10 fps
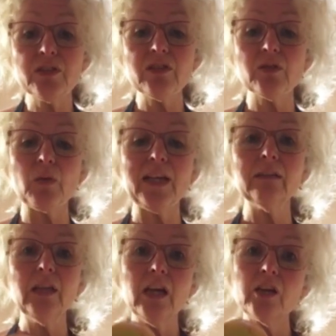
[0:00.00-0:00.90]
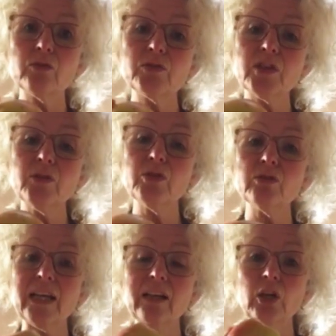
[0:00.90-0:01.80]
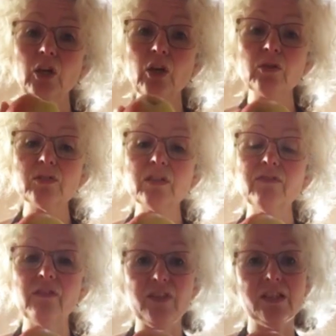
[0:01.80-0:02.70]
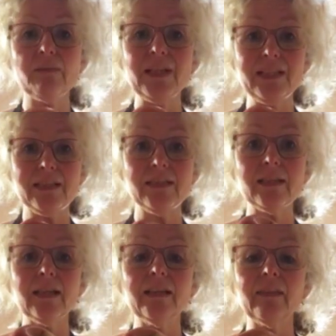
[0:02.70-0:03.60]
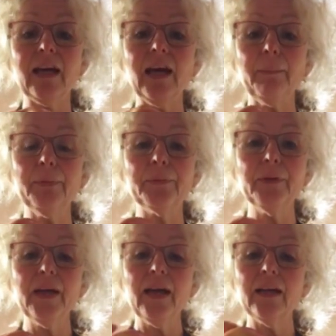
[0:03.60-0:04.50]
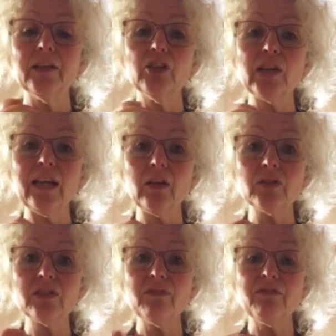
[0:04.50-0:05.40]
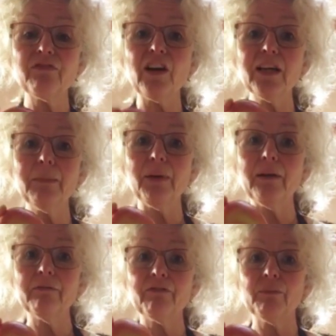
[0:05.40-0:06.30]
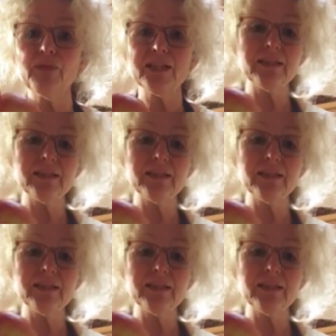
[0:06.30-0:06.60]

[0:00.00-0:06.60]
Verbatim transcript: just as well. And also you'll get lots of the vitamins still in that apple and you'll get lots of fibre from the